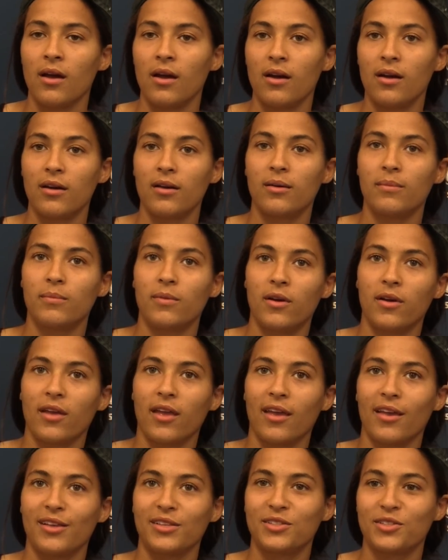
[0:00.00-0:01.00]

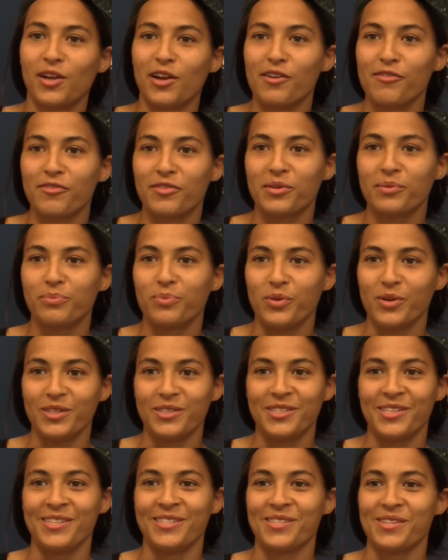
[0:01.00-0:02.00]
Okay, starting from
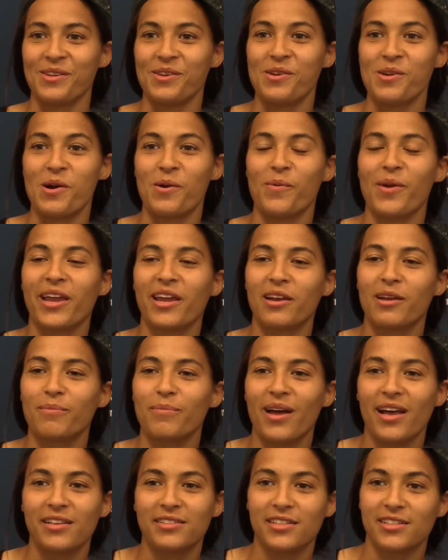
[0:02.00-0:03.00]
preseason, waking up
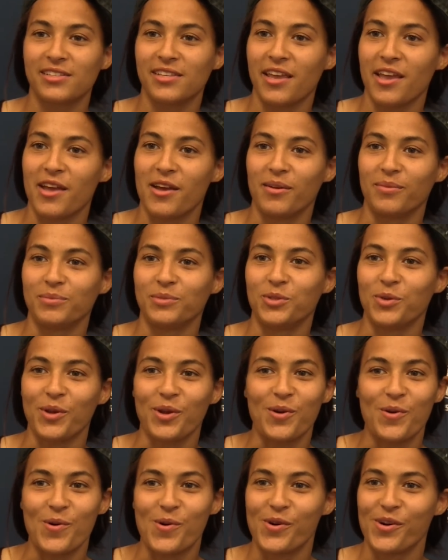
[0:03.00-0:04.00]
at 6 a.m.,
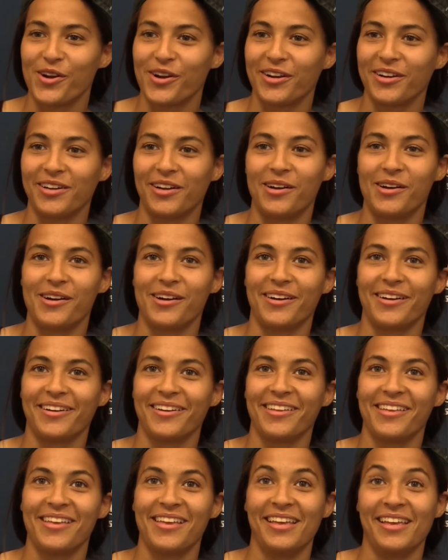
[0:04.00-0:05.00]
doing core.
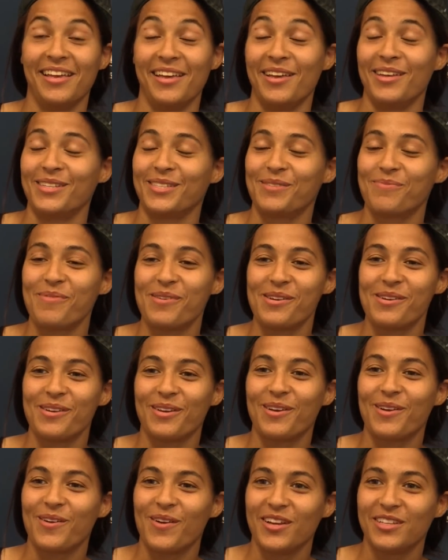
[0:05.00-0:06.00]
It's been a
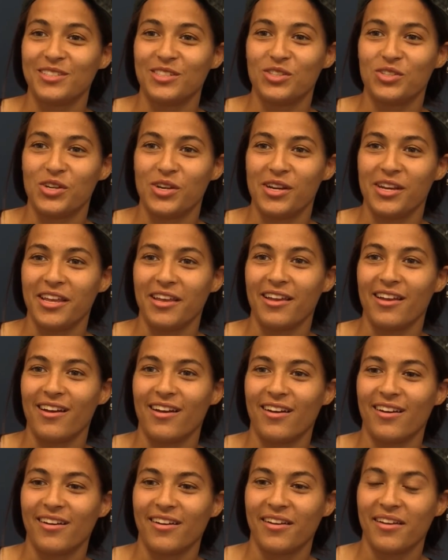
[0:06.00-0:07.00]
crazy journey.
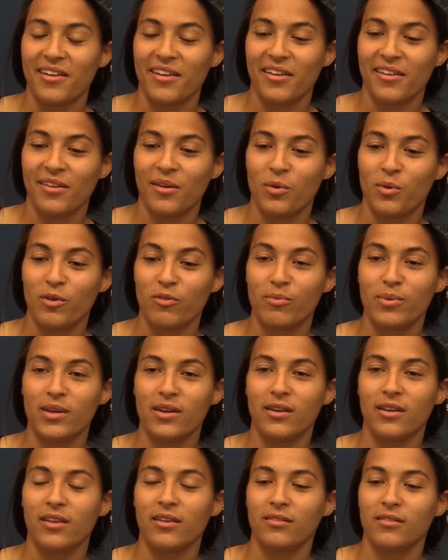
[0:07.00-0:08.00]
We've
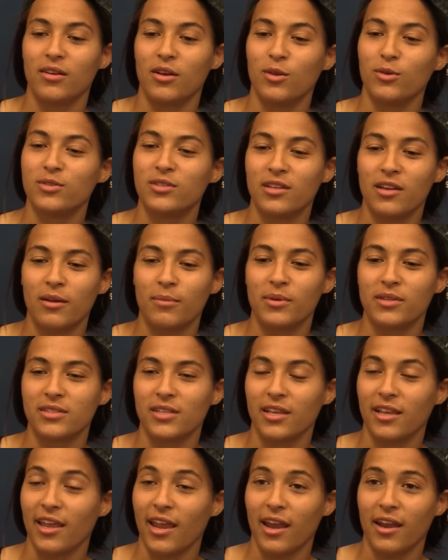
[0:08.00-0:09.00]
been losing numbers
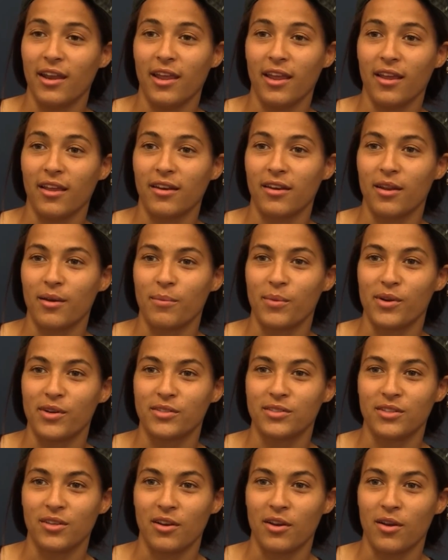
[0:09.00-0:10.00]
and gaining
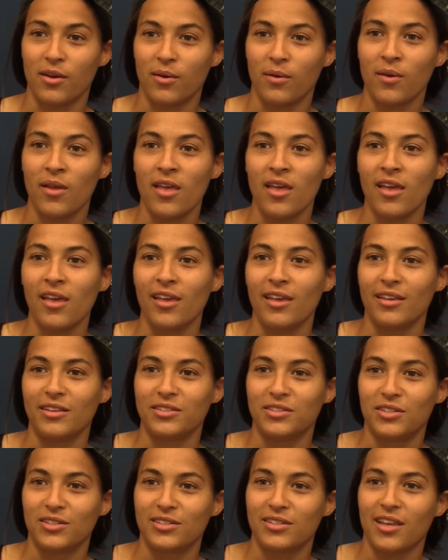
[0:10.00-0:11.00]
numbers,
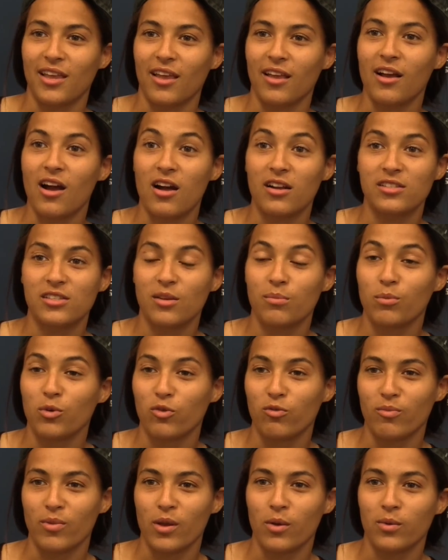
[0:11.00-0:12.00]
It's just like constant
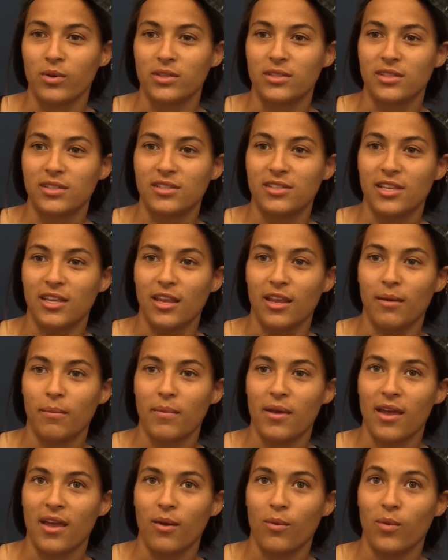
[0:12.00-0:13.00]
movement with this team,
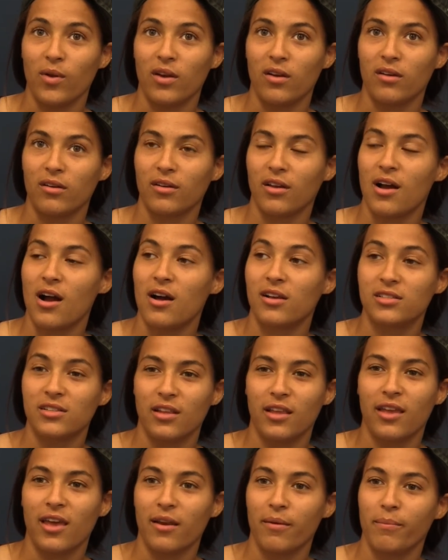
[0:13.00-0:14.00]
and we're
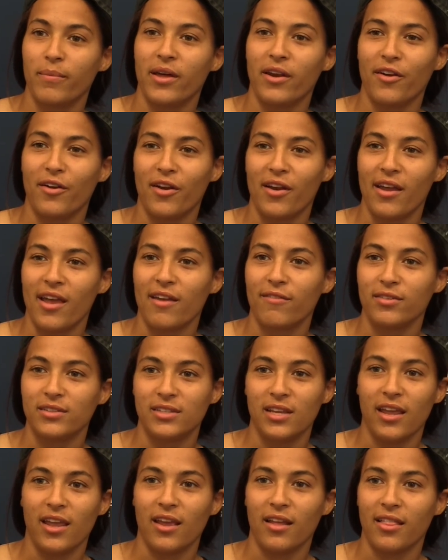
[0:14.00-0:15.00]
constantly getting better every
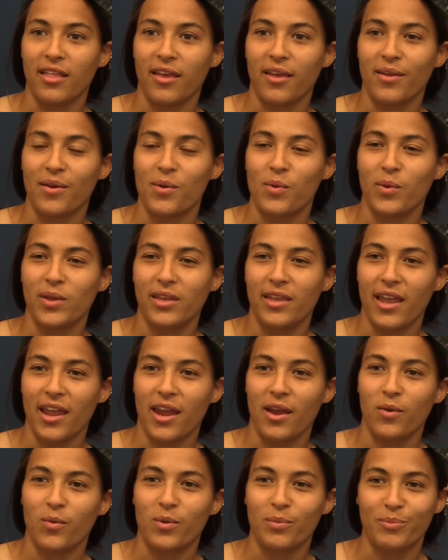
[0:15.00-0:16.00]
day. Like, we
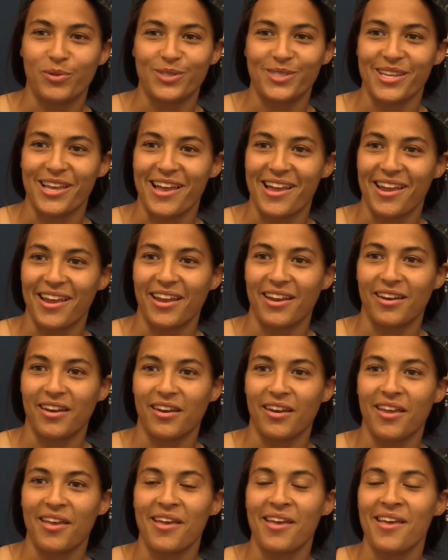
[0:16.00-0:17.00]
gain 1%,
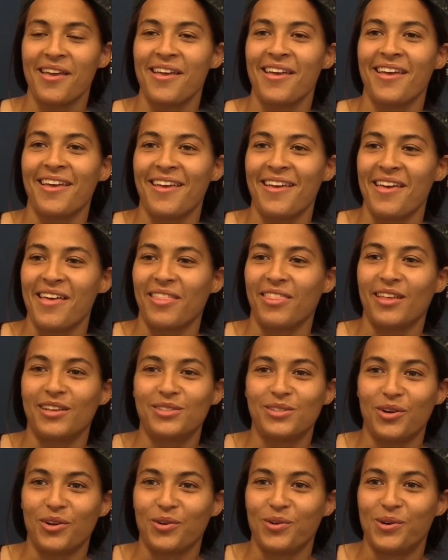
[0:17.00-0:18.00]
and
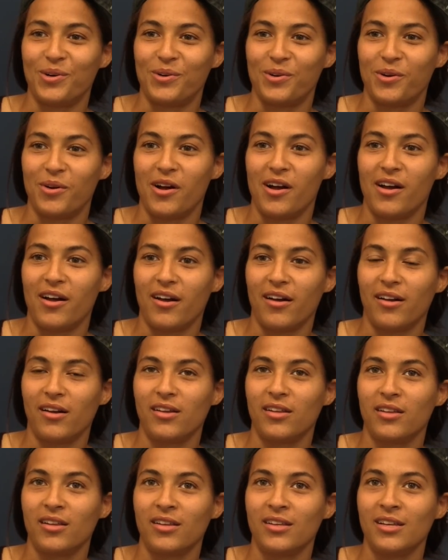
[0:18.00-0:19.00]
that's our goal.
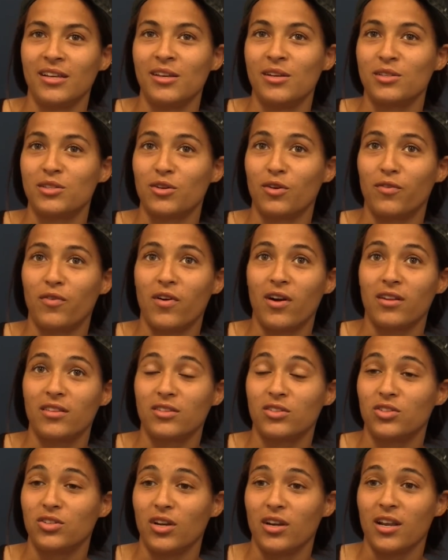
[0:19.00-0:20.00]
So far,
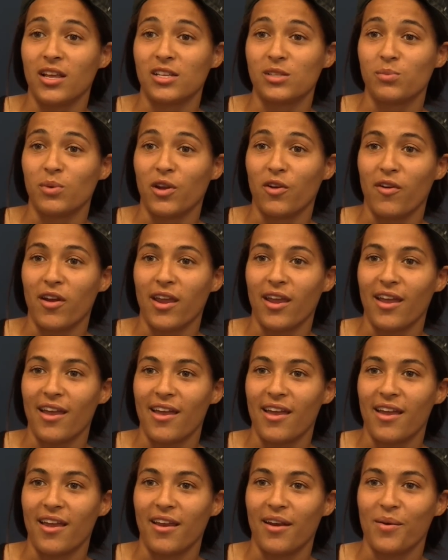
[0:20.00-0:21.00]
this journey has been great,
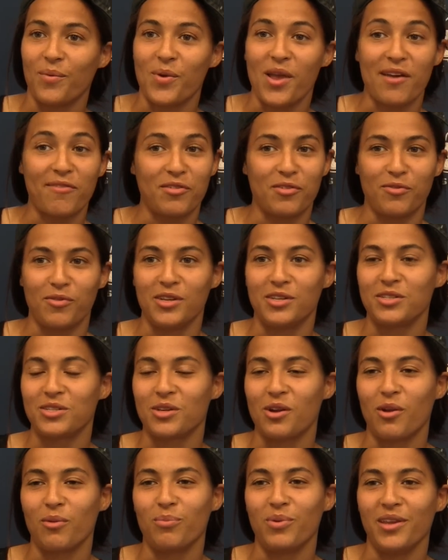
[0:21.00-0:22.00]
and we haven't reached
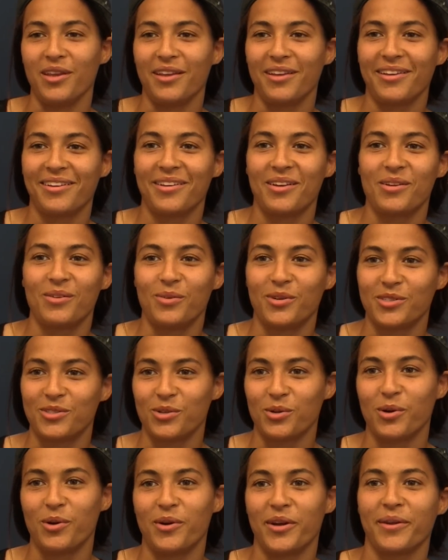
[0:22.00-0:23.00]
our peak. We're
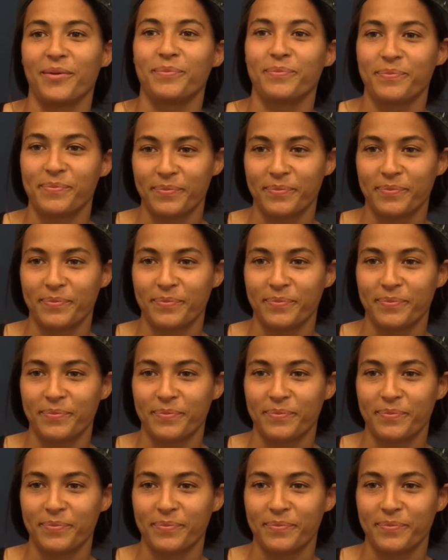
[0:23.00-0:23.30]
still going.